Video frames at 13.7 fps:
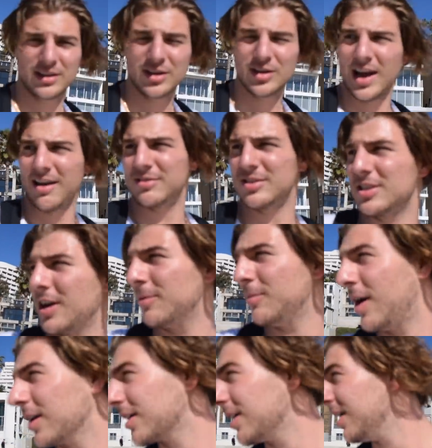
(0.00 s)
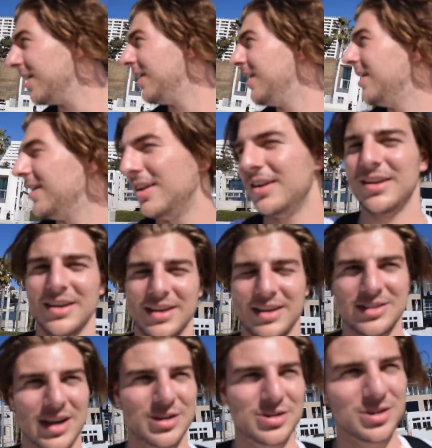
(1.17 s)
that you have in Santa Monica. It's
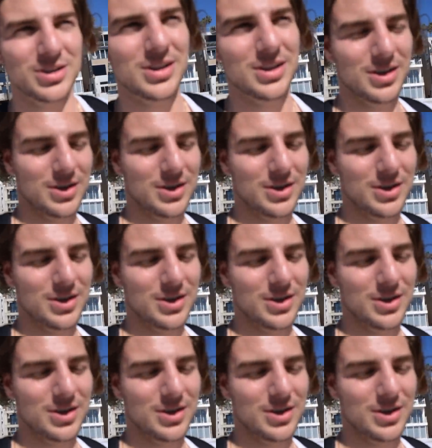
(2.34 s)
actually